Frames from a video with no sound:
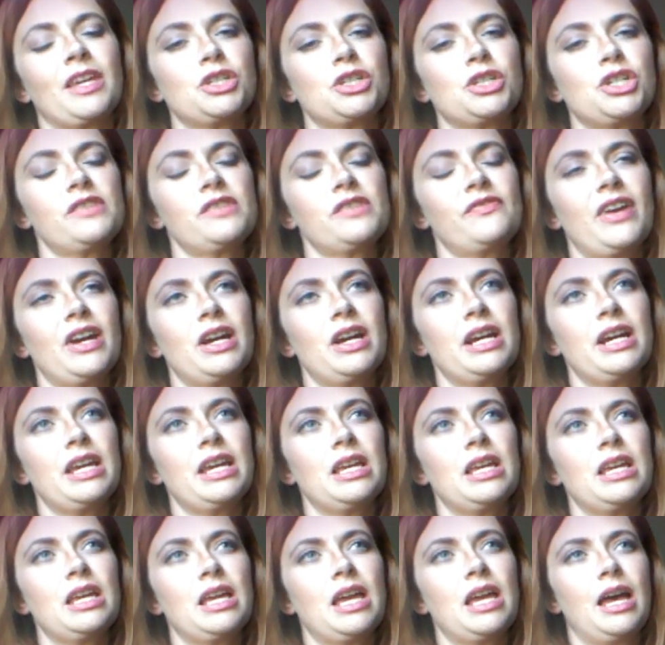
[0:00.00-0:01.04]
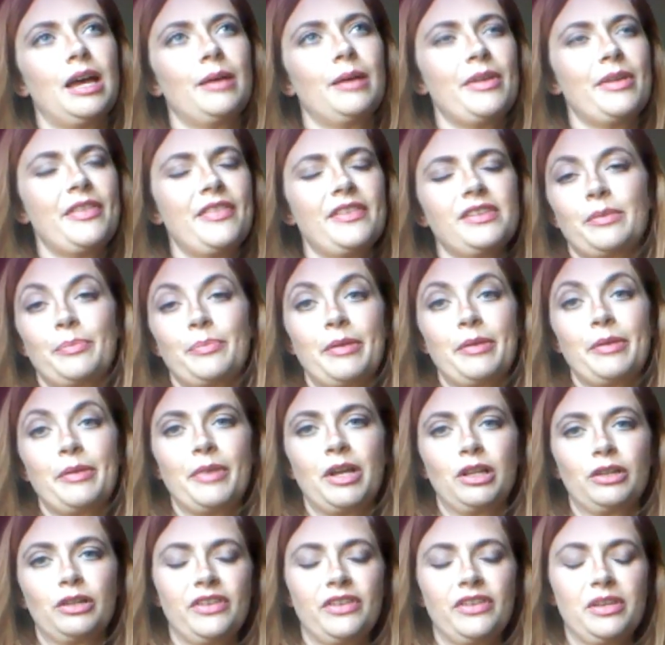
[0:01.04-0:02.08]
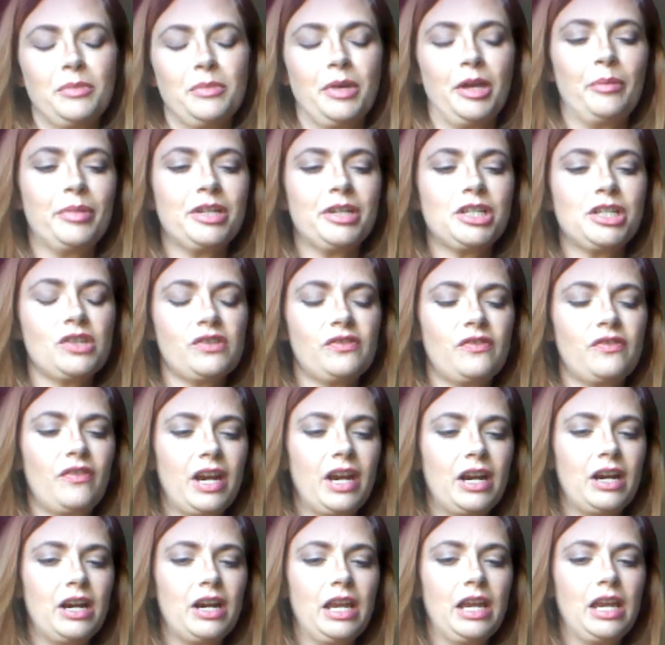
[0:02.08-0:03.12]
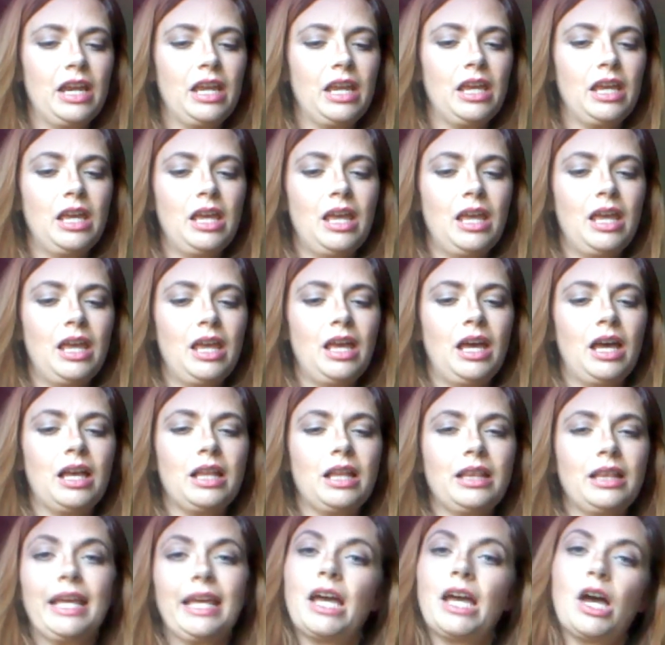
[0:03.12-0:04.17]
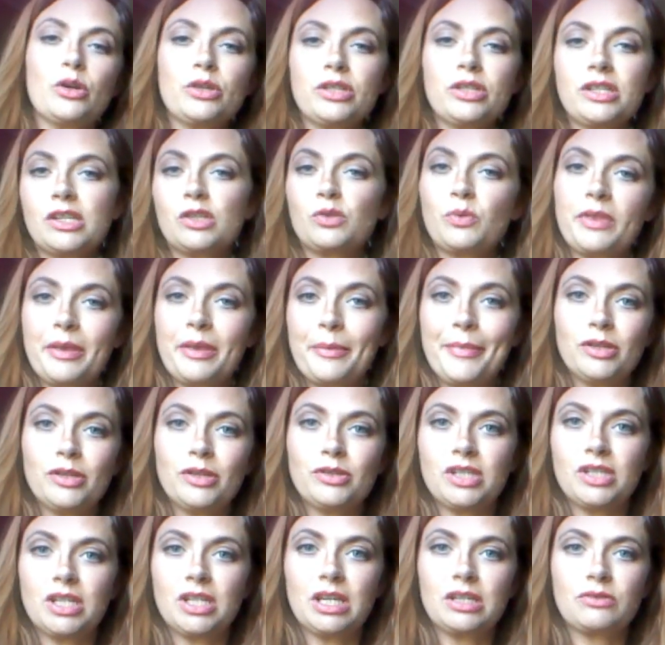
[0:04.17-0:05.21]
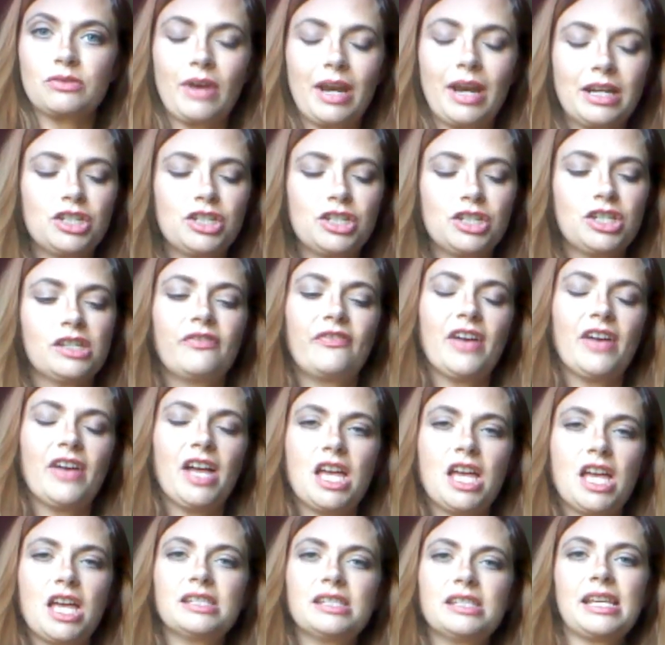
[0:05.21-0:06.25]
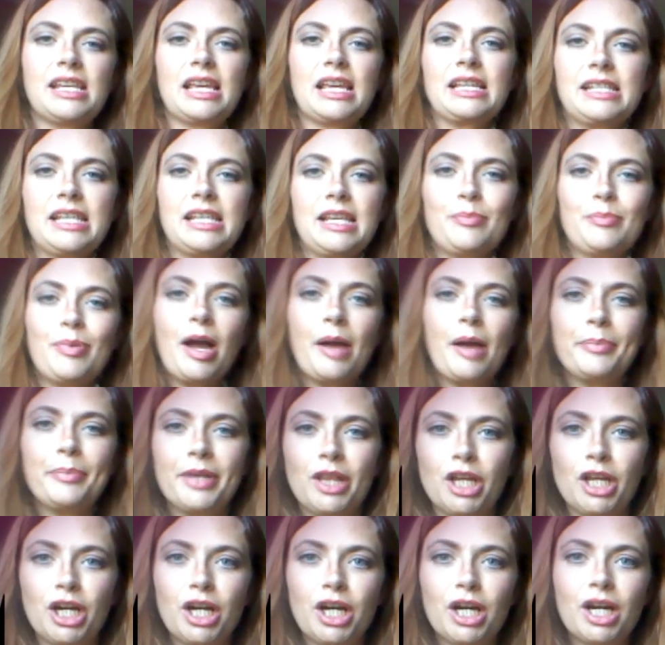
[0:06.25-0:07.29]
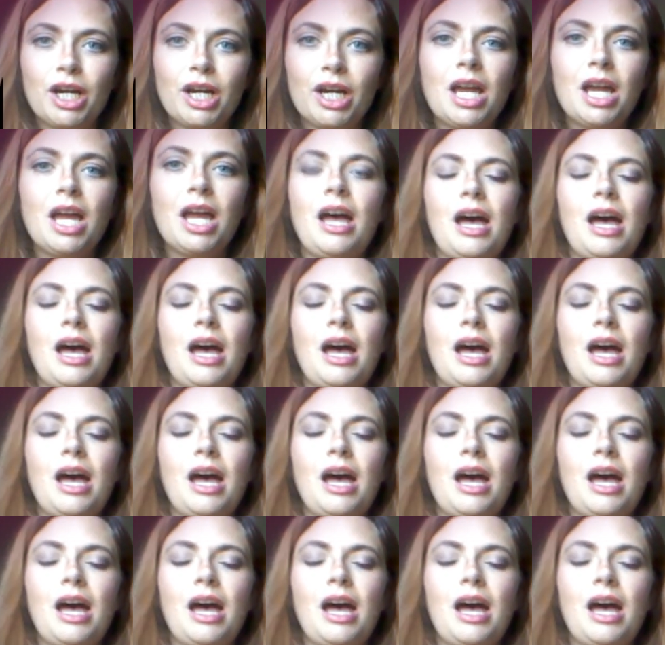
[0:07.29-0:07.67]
She's very, and this could be male or female, but she's very like hostess with a mostess, right? She's fun, sexy, popular.